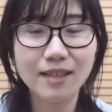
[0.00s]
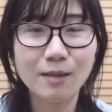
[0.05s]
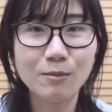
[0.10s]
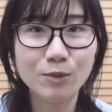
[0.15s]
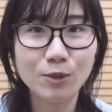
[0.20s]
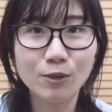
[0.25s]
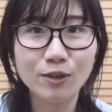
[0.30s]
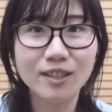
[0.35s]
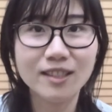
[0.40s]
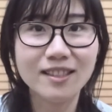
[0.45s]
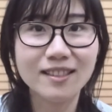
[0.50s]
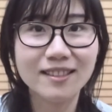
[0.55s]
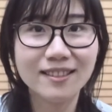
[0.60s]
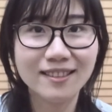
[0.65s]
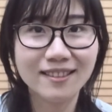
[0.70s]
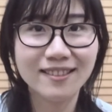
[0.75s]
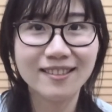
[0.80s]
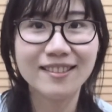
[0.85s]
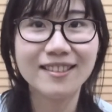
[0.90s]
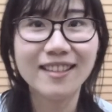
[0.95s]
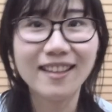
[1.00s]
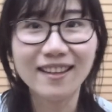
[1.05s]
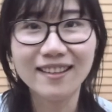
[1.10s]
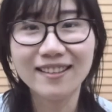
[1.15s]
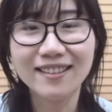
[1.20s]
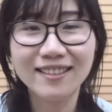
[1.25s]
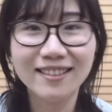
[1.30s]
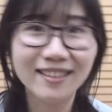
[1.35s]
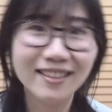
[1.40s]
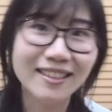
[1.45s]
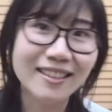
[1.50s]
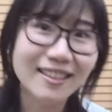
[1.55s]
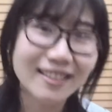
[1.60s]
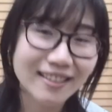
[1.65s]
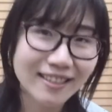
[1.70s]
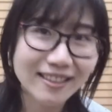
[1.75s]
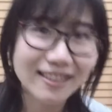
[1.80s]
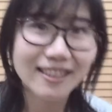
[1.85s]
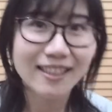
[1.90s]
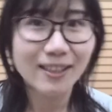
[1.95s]
I'm sorry, just yeah,
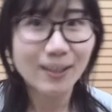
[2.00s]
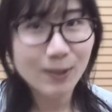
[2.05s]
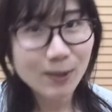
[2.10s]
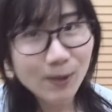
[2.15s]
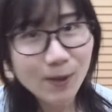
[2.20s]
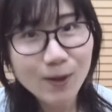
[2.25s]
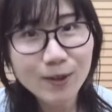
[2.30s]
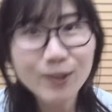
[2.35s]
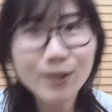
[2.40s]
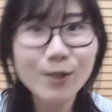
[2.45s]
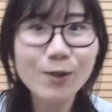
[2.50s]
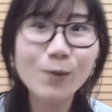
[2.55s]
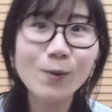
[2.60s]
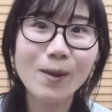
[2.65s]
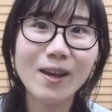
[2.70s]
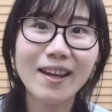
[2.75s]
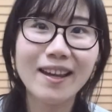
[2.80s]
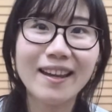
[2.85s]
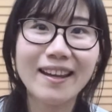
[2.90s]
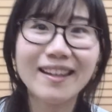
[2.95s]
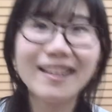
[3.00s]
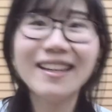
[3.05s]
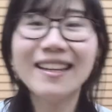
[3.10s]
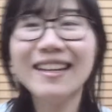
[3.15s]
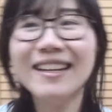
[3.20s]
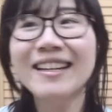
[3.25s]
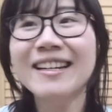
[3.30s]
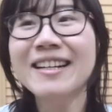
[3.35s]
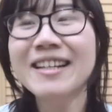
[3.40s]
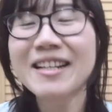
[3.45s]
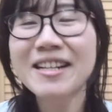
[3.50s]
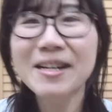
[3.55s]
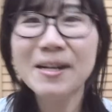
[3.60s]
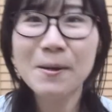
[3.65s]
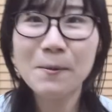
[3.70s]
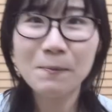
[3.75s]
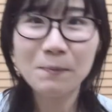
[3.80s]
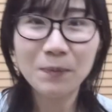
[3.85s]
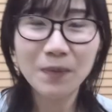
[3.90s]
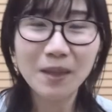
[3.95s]
go on your way.
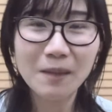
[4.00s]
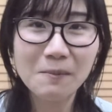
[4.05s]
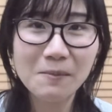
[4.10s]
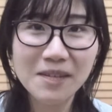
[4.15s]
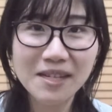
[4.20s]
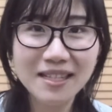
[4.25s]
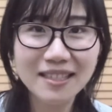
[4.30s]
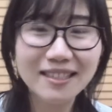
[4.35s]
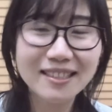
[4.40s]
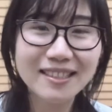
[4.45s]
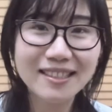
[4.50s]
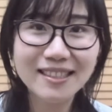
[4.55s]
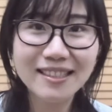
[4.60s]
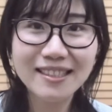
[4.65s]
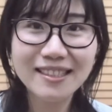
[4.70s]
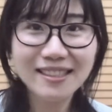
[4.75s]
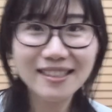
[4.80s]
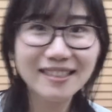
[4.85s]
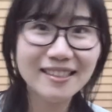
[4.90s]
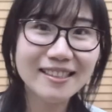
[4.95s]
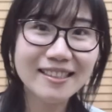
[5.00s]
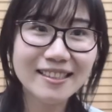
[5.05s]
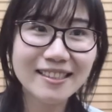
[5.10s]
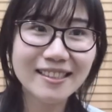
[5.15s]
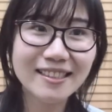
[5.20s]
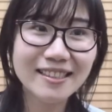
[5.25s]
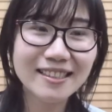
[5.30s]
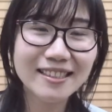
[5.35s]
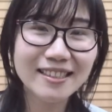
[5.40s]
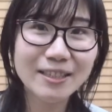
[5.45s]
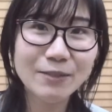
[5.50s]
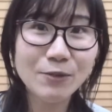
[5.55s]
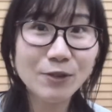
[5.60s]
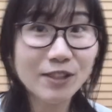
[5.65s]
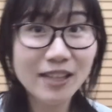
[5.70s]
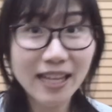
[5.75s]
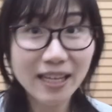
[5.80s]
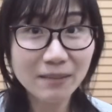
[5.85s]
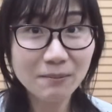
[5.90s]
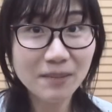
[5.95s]
But if
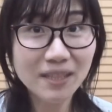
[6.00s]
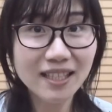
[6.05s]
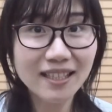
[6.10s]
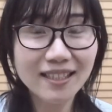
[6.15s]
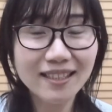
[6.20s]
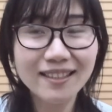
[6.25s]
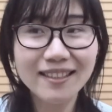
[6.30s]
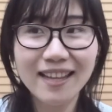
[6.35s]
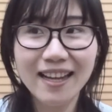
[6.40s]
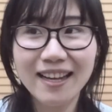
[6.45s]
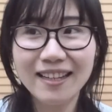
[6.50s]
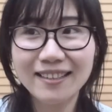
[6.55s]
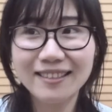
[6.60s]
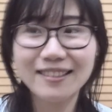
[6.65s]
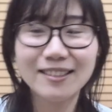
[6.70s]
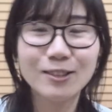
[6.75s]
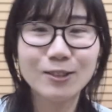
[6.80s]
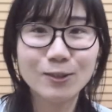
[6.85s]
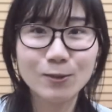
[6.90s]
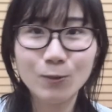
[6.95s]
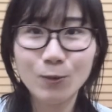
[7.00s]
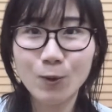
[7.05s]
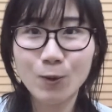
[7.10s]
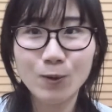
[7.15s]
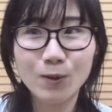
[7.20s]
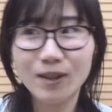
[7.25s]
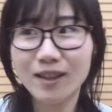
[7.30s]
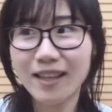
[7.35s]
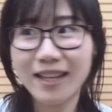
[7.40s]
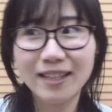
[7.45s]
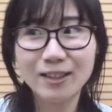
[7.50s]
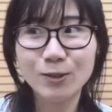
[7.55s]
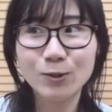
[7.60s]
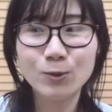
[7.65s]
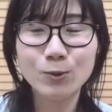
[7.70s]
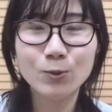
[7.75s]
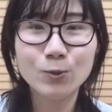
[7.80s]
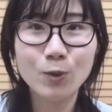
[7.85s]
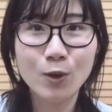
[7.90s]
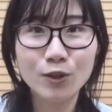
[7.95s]
you're like me, I like
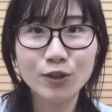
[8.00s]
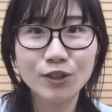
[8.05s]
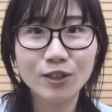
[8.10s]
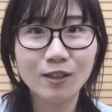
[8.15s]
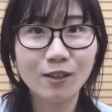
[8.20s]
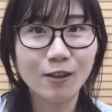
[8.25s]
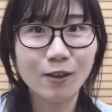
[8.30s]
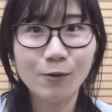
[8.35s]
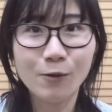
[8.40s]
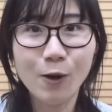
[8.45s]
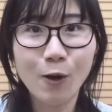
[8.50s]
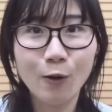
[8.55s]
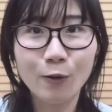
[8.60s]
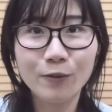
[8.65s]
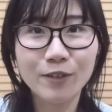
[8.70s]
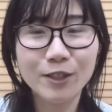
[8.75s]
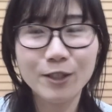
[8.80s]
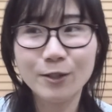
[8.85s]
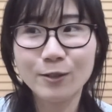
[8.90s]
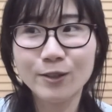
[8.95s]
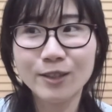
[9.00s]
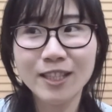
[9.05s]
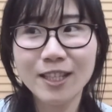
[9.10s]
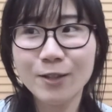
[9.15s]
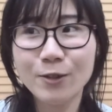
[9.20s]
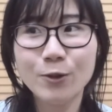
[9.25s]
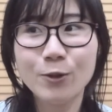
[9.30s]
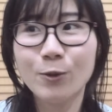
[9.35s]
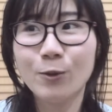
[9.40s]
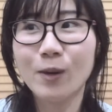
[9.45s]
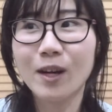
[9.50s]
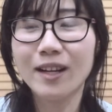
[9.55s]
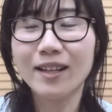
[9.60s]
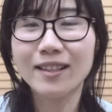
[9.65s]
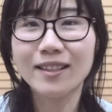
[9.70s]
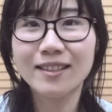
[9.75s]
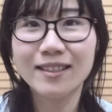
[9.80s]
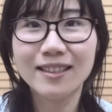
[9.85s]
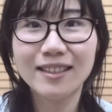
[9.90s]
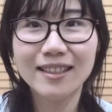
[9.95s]
to watch a lot of haul videos. I don't know
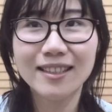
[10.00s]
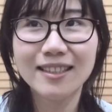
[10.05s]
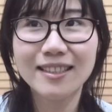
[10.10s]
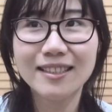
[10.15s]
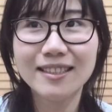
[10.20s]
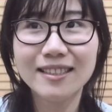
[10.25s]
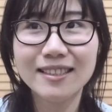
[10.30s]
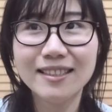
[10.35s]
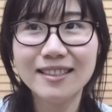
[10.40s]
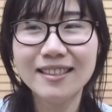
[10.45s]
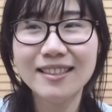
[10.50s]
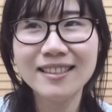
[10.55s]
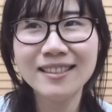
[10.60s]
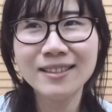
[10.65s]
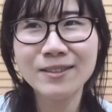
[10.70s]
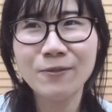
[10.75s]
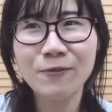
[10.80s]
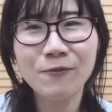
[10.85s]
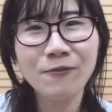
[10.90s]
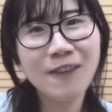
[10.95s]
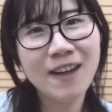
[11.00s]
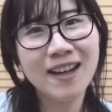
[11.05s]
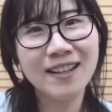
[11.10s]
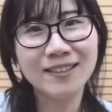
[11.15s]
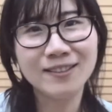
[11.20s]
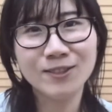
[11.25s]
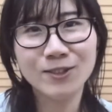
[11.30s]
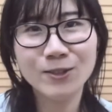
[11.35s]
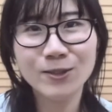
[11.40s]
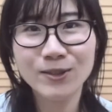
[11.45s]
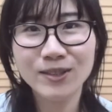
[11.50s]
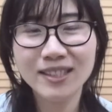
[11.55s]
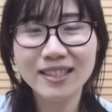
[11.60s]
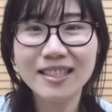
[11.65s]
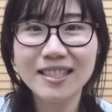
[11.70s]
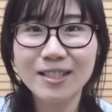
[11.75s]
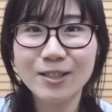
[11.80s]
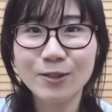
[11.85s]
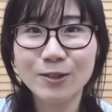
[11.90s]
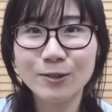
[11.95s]
why, it just fun to
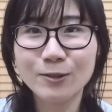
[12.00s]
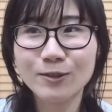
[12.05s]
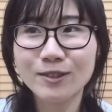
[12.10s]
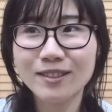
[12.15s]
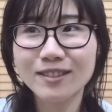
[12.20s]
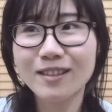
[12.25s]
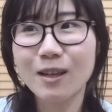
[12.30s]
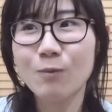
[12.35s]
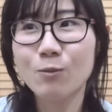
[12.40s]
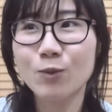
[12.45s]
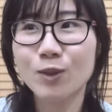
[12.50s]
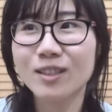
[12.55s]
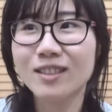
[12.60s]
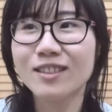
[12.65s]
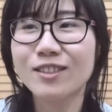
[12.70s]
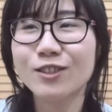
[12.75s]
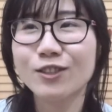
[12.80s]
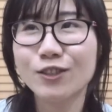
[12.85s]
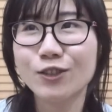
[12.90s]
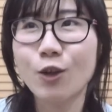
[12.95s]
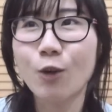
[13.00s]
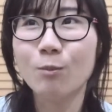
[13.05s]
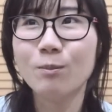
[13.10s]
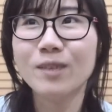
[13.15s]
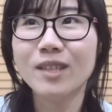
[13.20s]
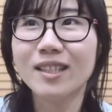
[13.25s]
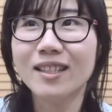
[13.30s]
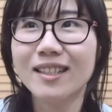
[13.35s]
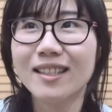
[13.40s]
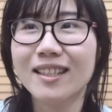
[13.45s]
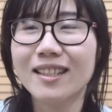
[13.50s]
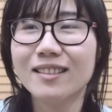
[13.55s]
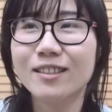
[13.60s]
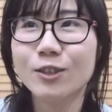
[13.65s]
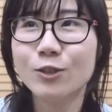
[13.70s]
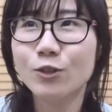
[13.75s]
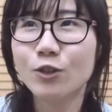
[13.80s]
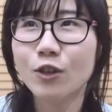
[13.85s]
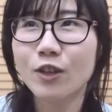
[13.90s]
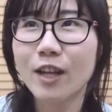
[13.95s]
see, you know, someone's shopping, and
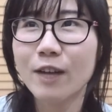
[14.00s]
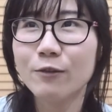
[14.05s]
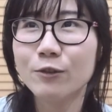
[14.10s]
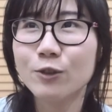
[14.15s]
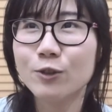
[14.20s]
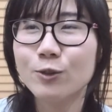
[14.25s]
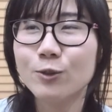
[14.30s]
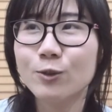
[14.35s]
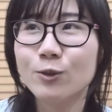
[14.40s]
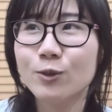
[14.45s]
then you don't have to,